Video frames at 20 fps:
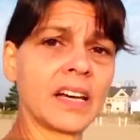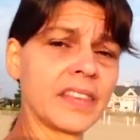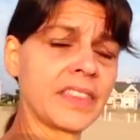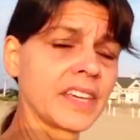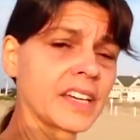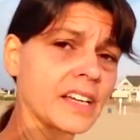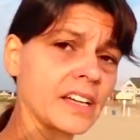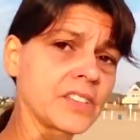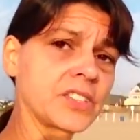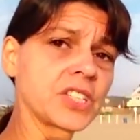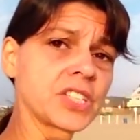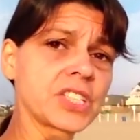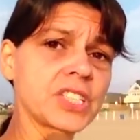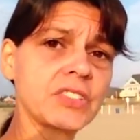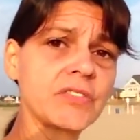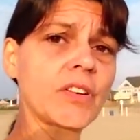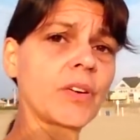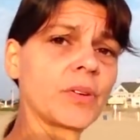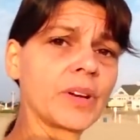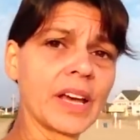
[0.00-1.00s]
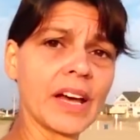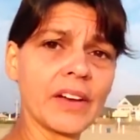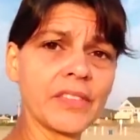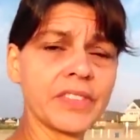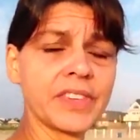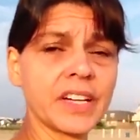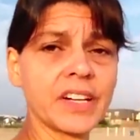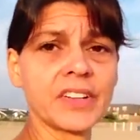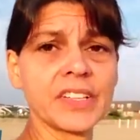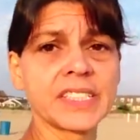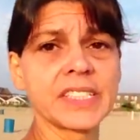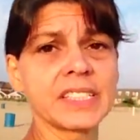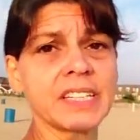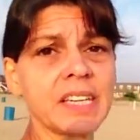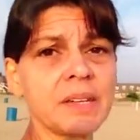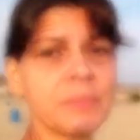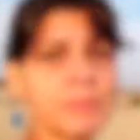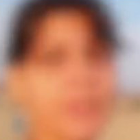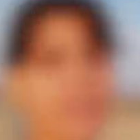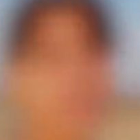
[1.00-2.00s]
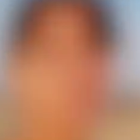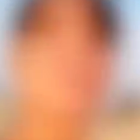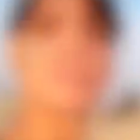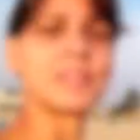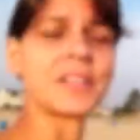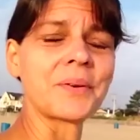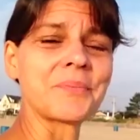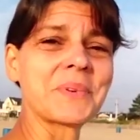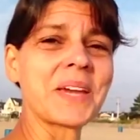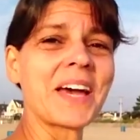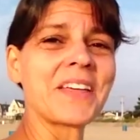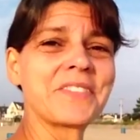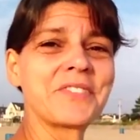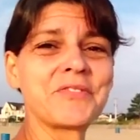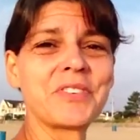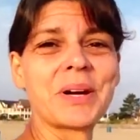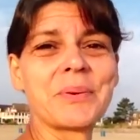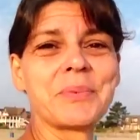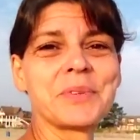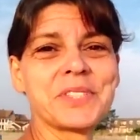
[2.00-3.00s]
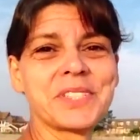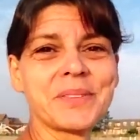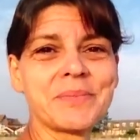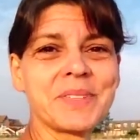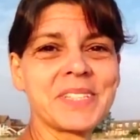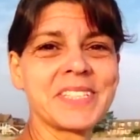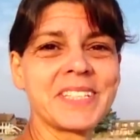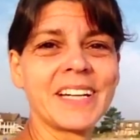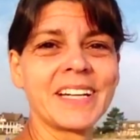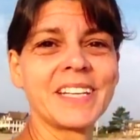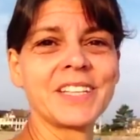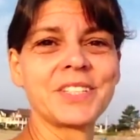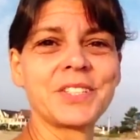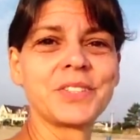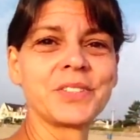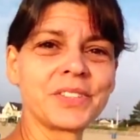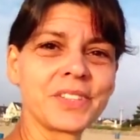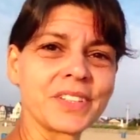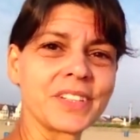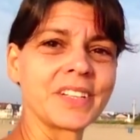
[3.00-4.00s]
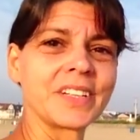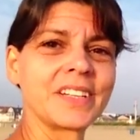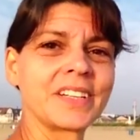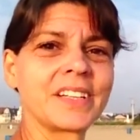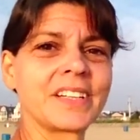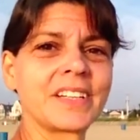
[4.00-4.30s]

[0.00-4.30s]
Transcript: I think I'll just throw it out there as an email. I'm Kathy Roberts. I'm the Tidy Tutor.